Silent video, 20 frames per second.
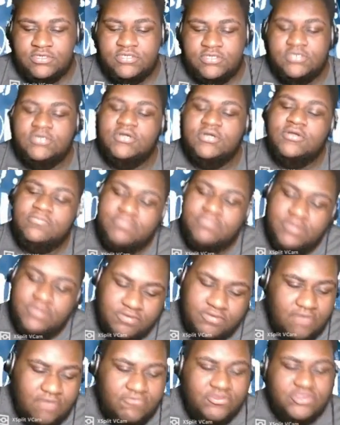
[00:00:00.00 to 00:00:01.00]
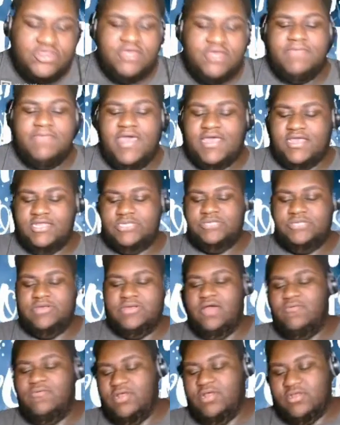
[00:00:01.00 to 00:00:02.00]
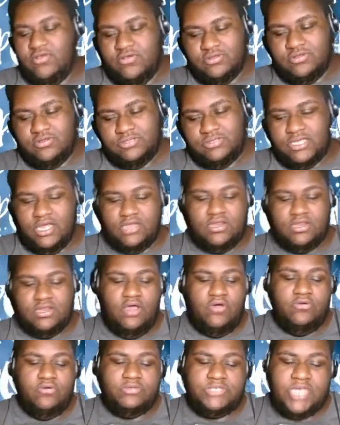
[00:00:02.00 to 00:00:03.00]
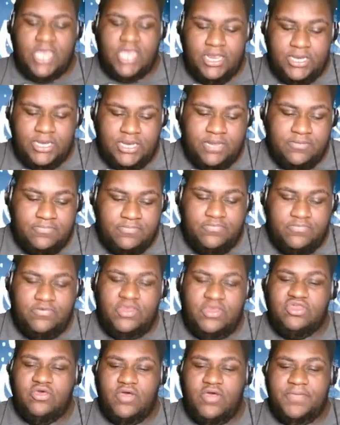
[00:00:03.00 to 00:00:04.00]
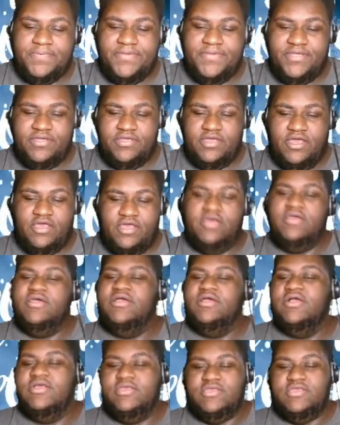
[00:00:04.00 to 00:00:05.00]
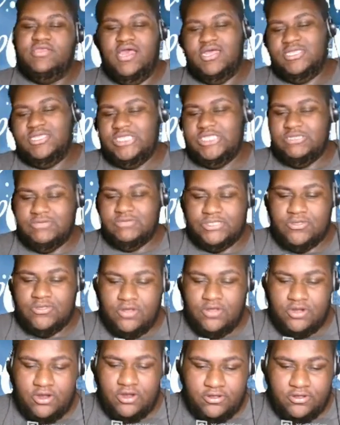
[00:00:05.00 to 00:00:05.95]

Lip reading: But yeah, let's get back into it. I don't want to go on the whole tangent. Let's go up in here, y'all. Y'all see what's going on.